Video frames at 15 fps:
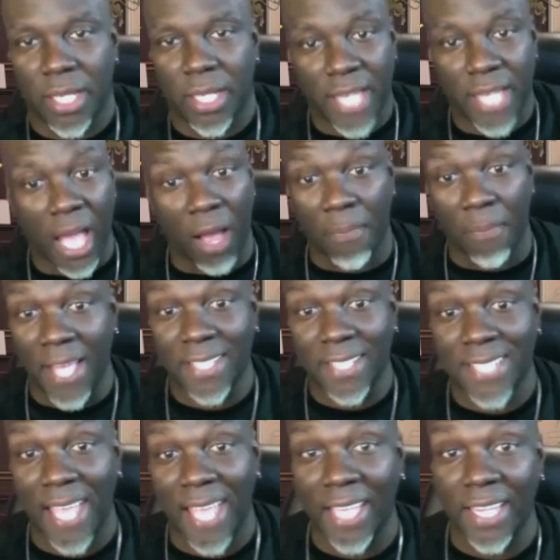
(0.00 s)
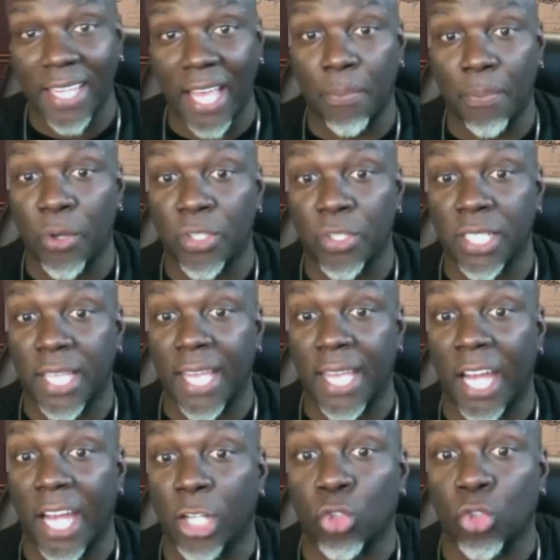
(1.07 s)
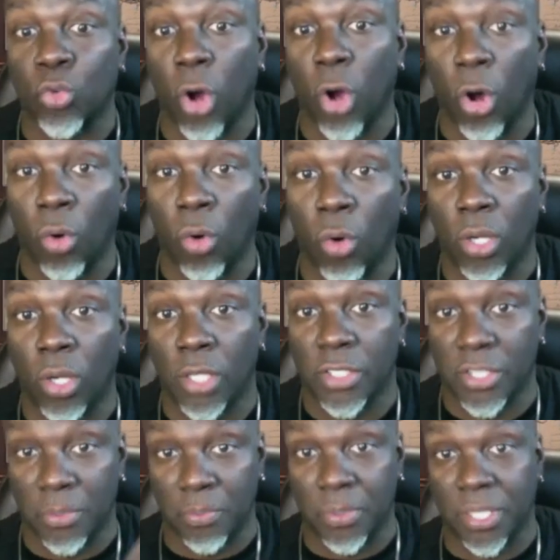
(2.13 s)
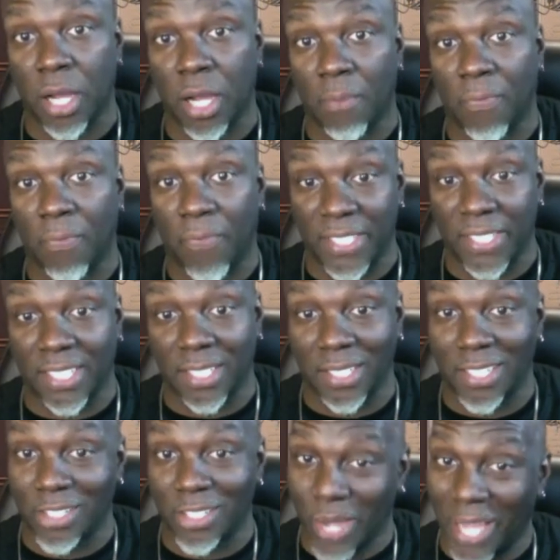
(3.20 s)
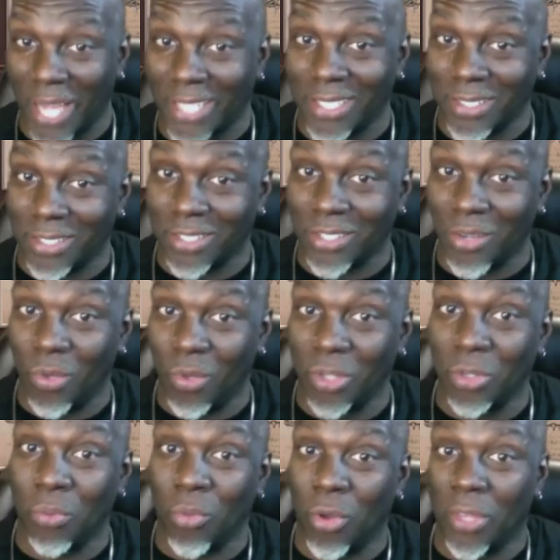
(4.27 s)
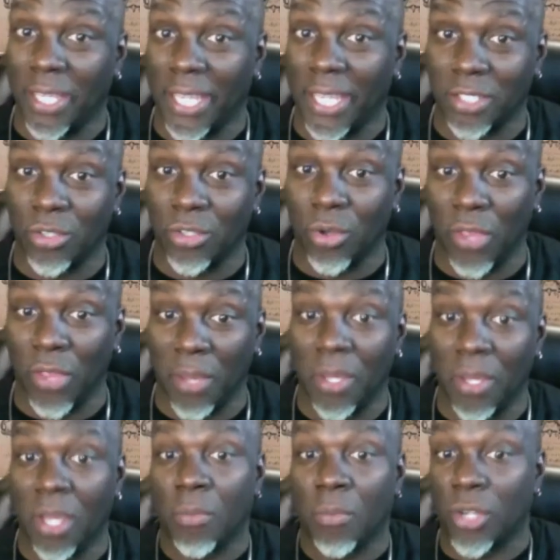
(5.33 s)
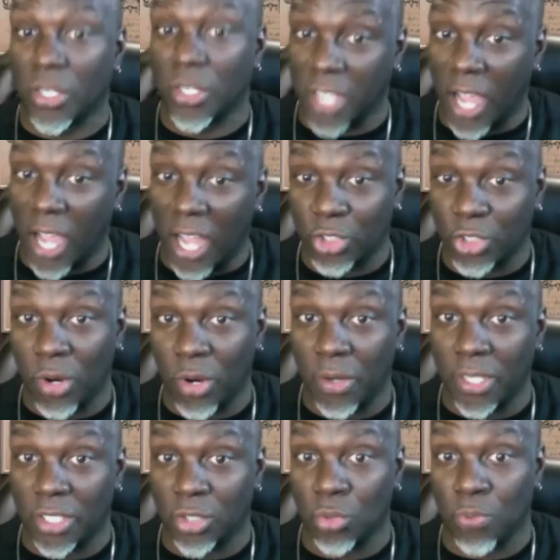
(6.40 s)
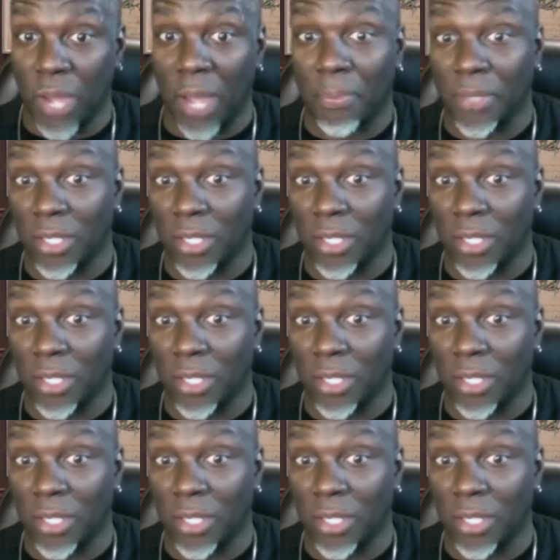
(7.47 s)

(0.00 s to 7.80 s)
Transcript: Now, I'm not saying that a person cannot grow to become physically attracted to someone the more they get to know them, because contrary to popular